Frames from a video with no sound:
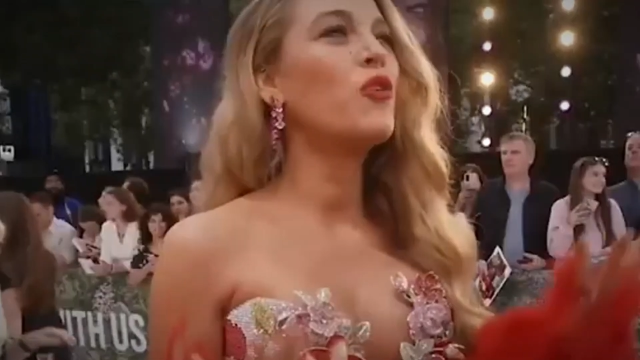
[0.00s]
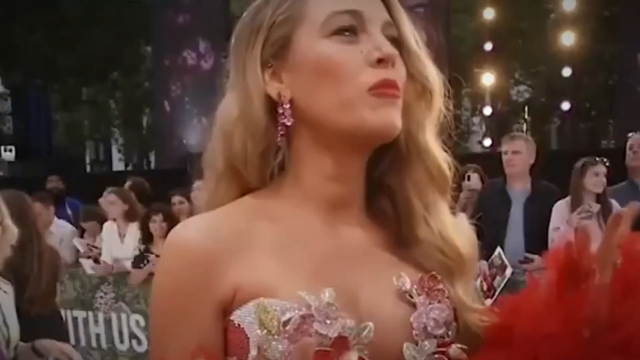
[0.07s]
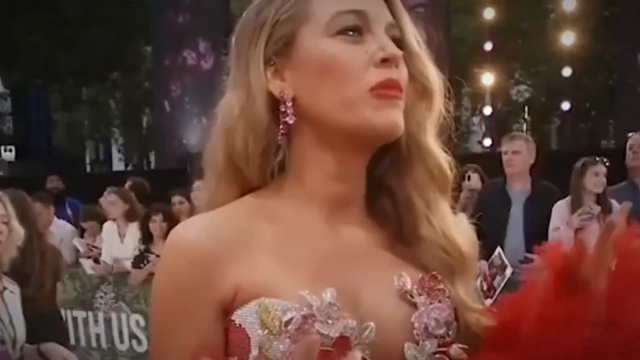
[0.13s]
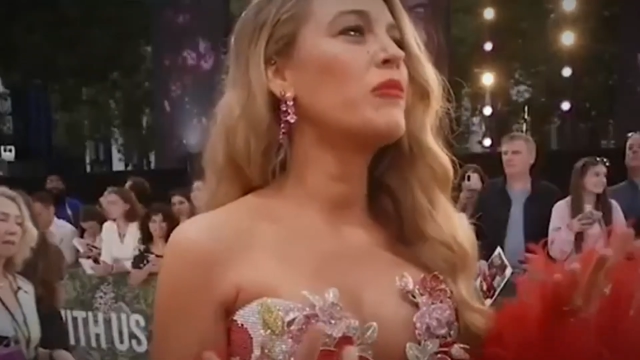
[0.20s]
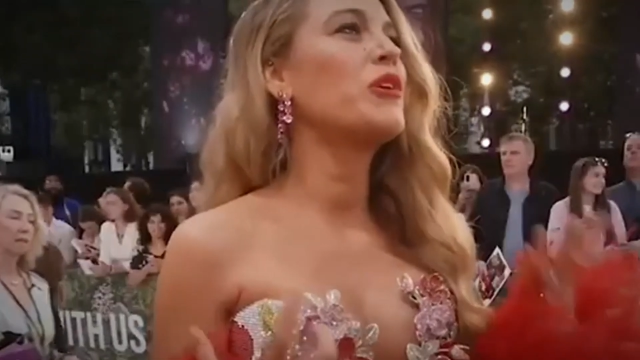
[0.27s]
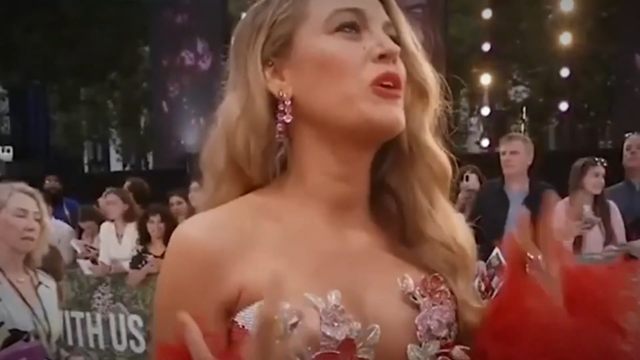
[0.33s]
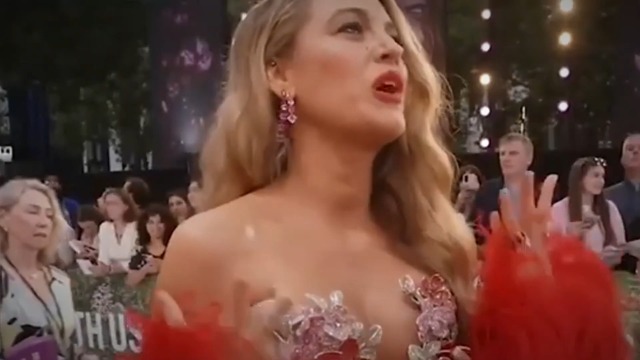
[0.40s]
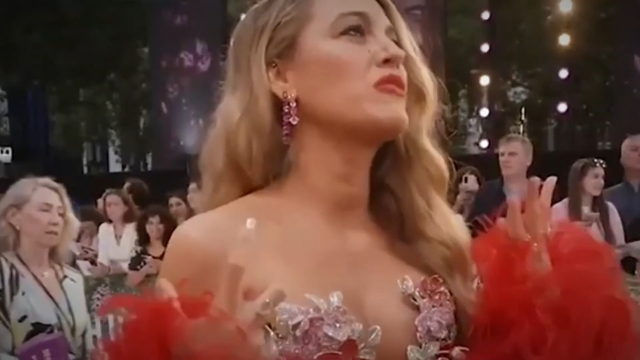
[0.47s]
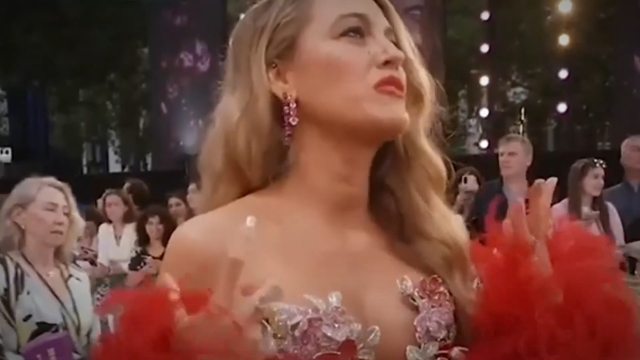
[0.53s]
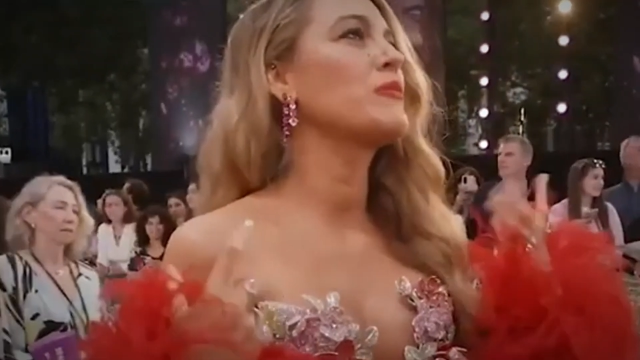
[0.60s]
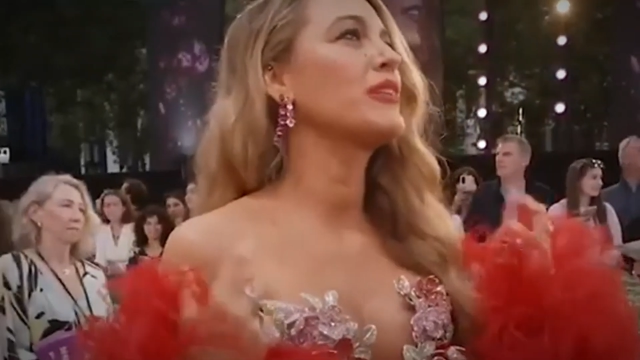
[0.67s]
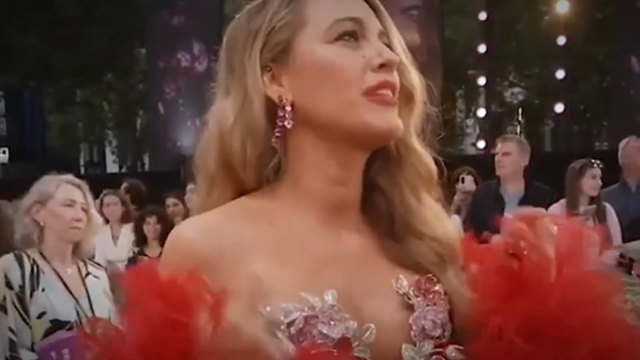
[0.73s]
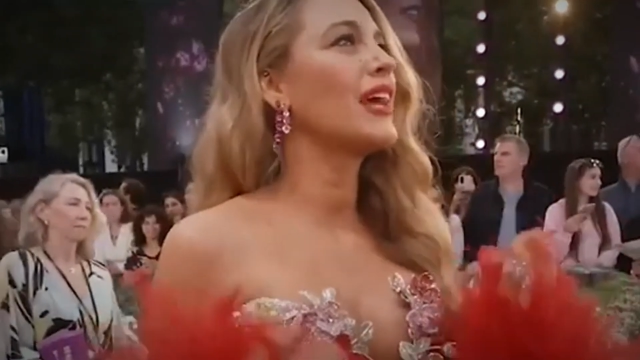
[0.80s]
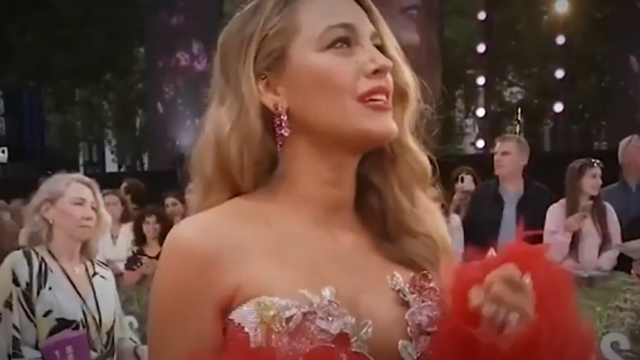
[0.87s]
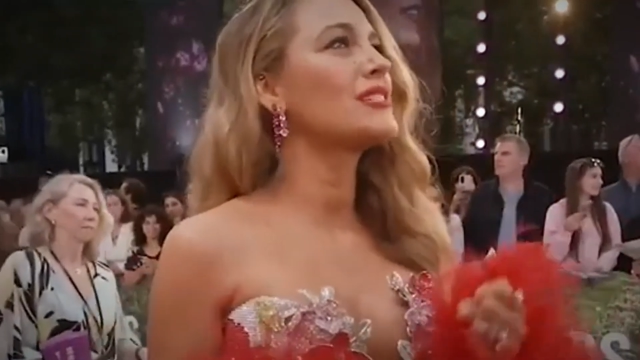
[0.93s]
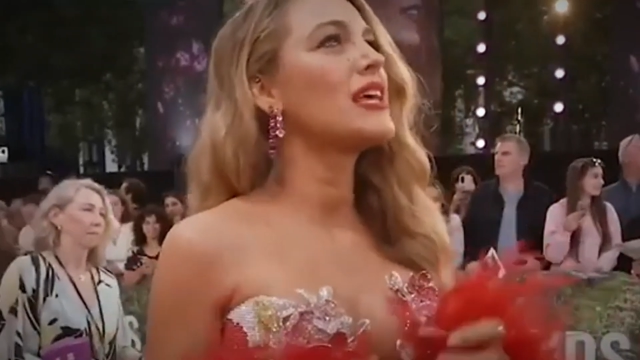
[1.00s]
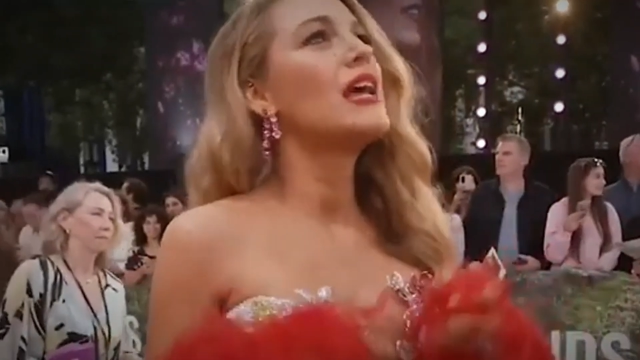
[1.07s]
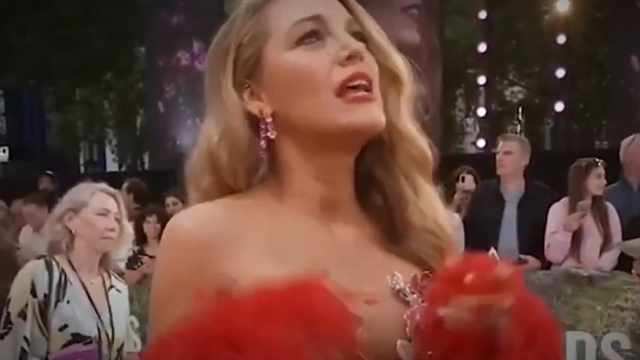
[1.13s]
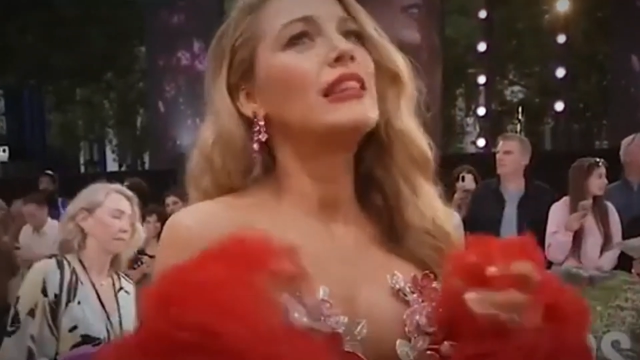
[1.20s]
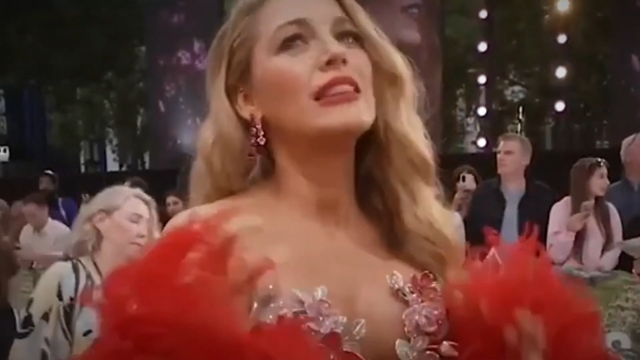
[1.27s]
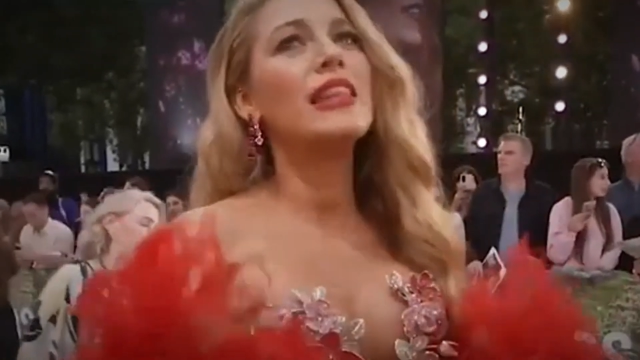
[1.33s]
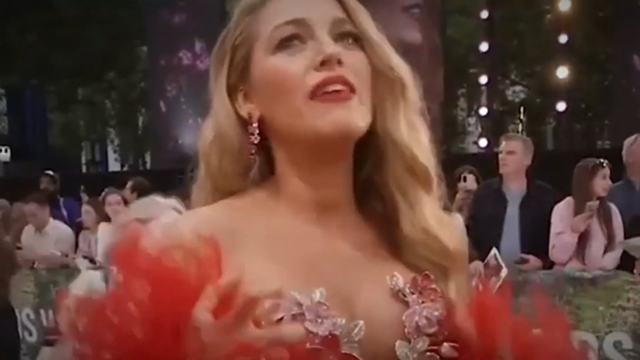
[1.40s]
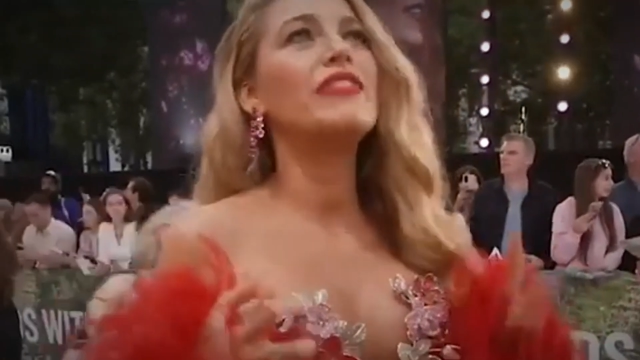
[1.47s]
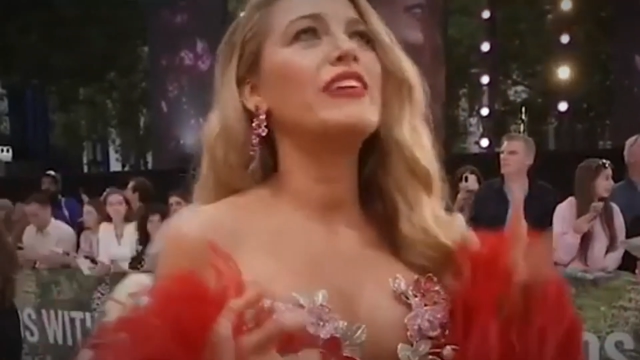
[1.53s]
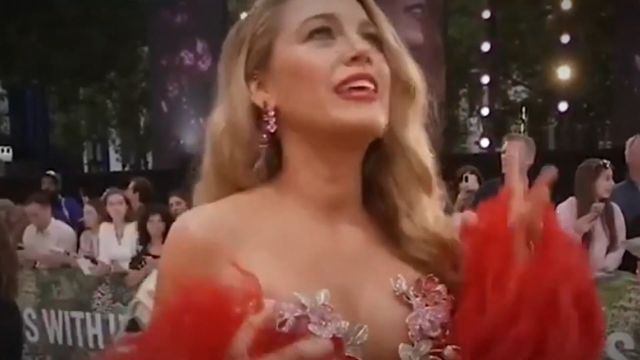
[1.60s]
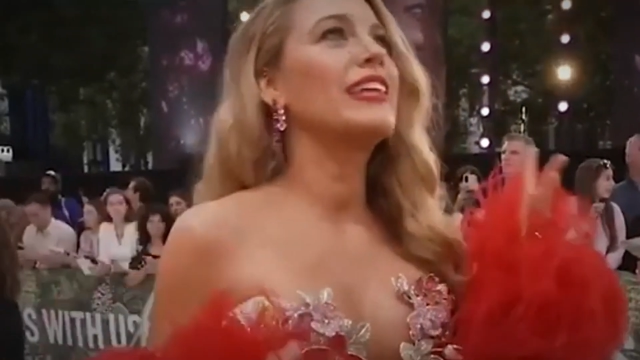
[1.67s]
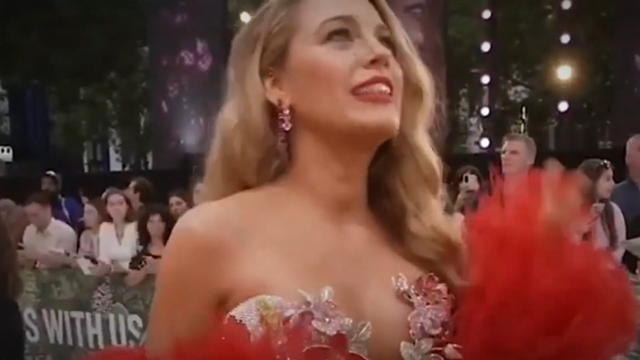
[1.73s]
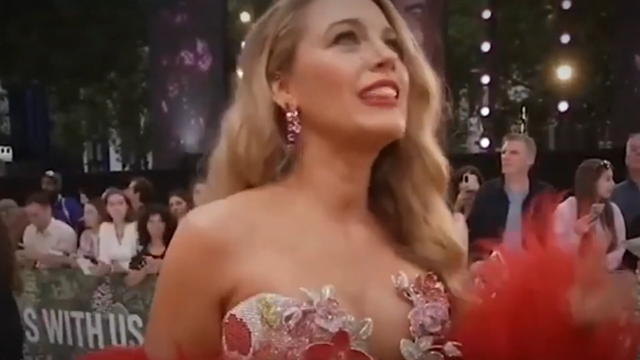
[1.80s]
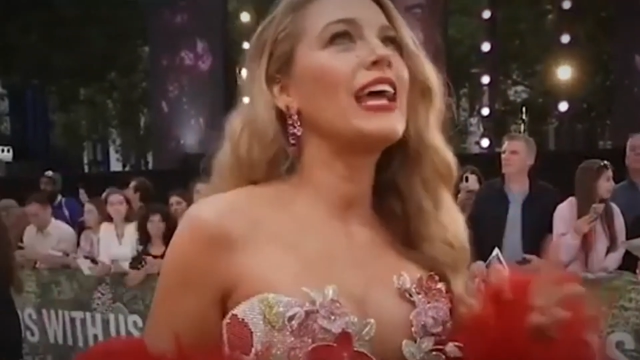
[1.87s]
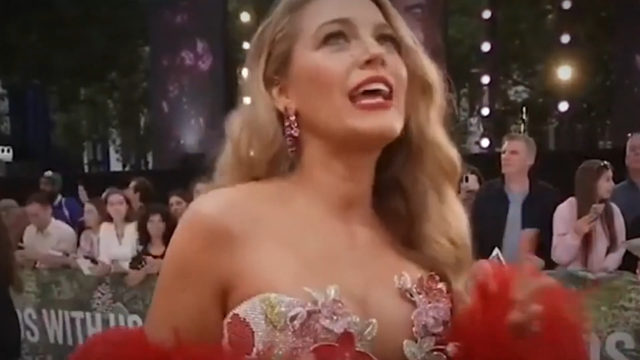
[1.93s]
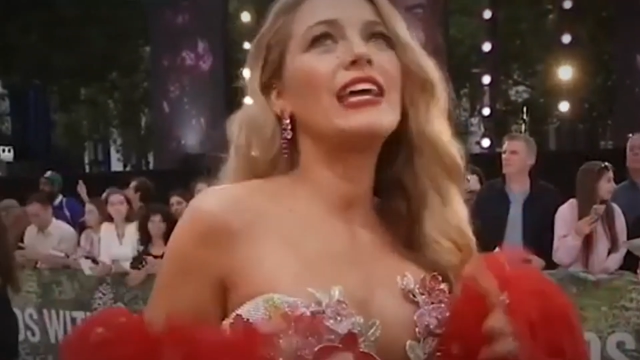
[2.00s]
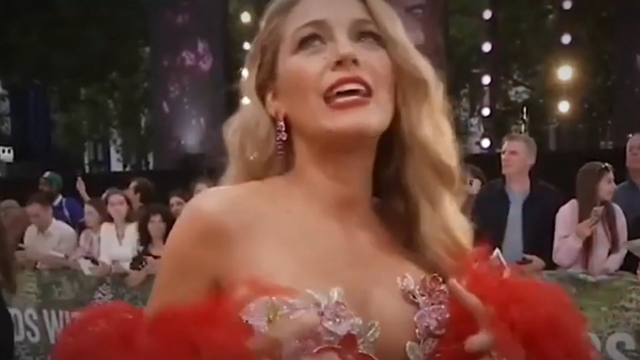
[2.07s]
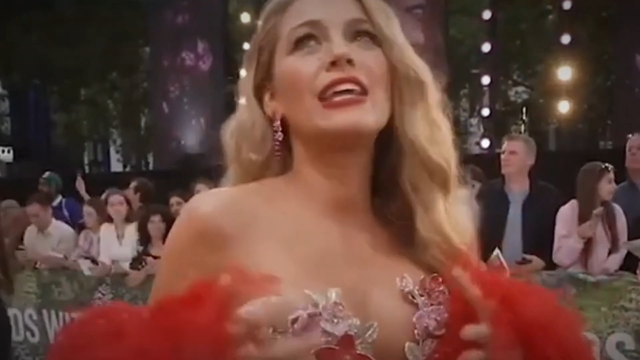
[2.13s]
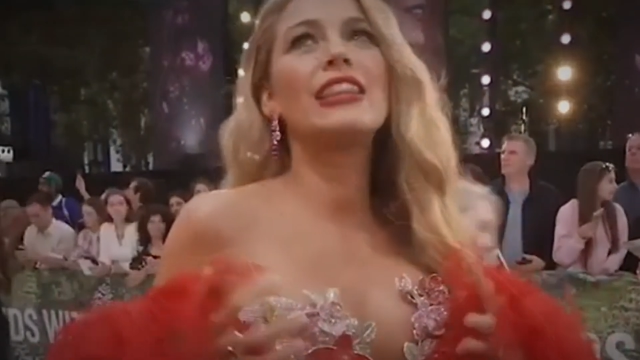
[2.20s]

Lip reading: also ramped up the pressure on Lively's